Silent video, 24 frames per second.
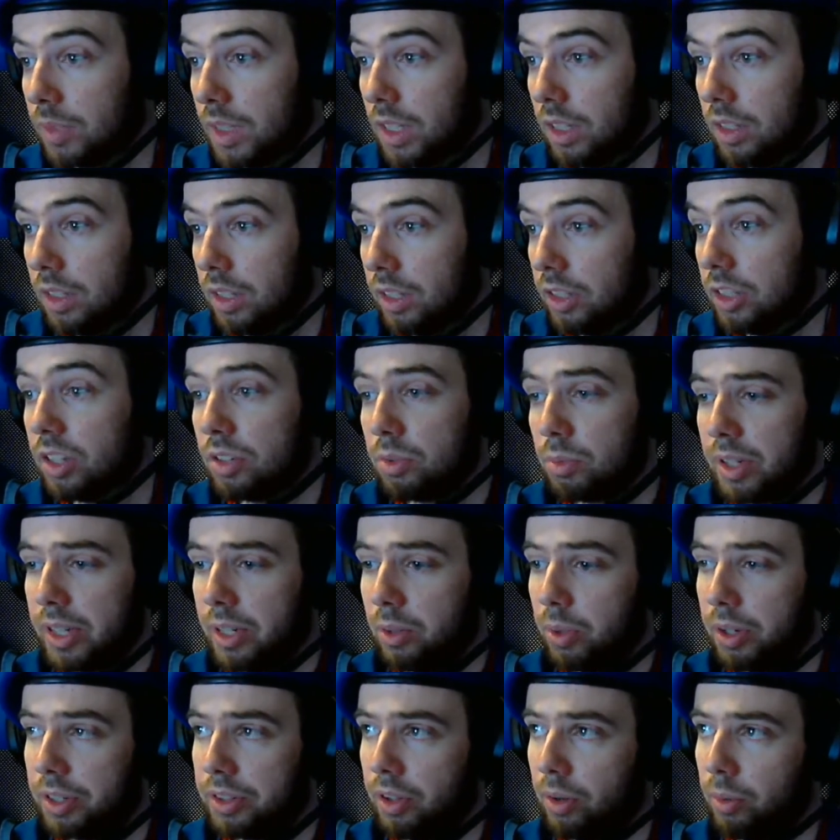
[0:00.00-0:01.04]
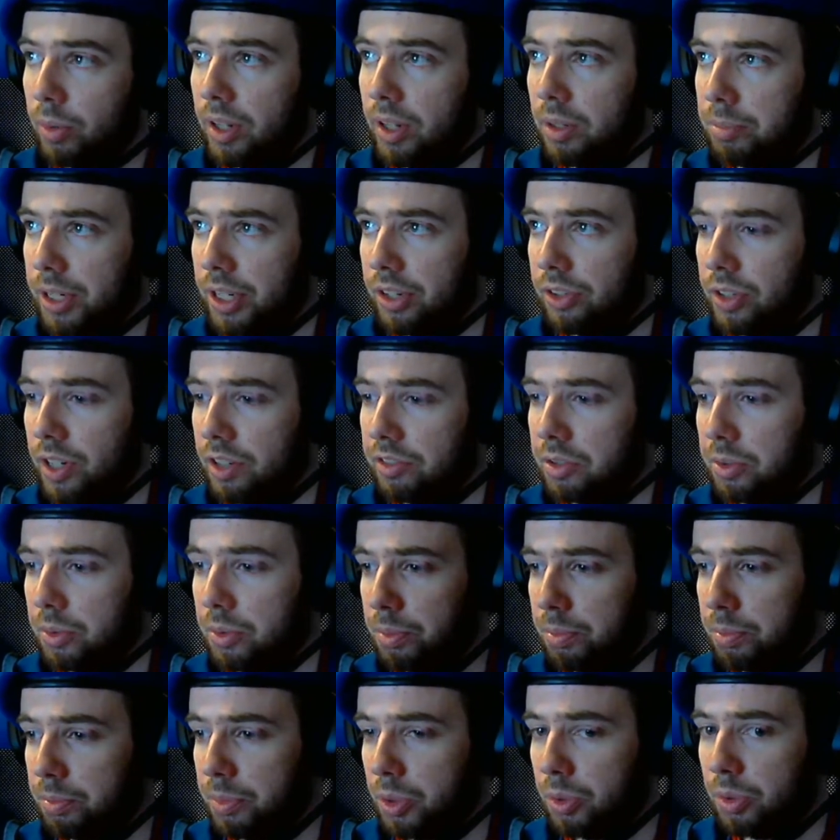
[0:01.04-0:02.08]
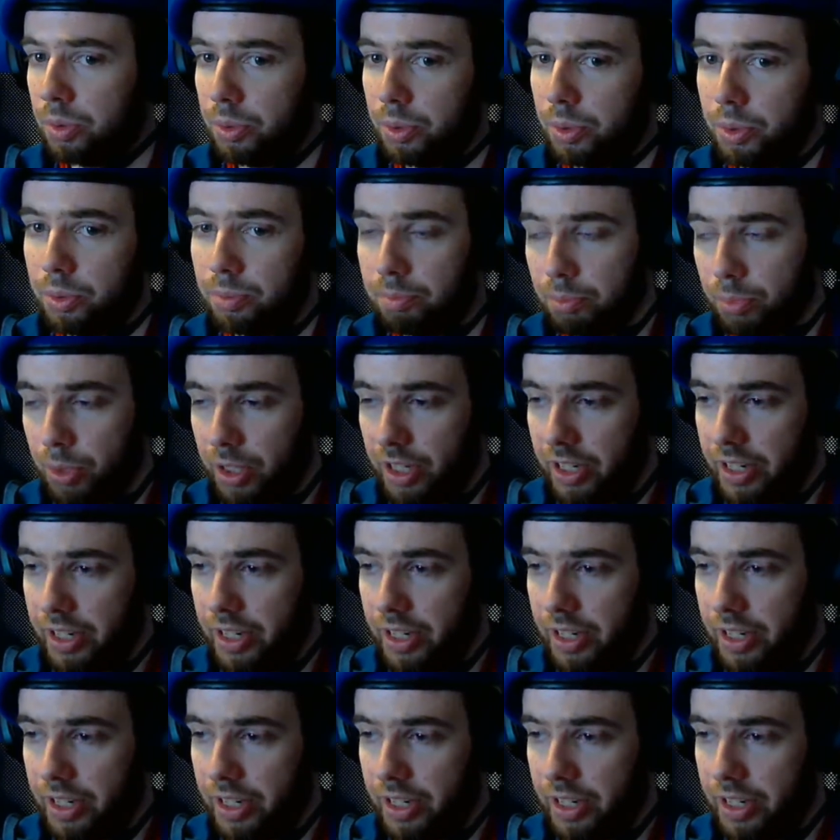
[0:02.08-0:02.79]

Doesn't really work that well because you have to, you know, you, but you heal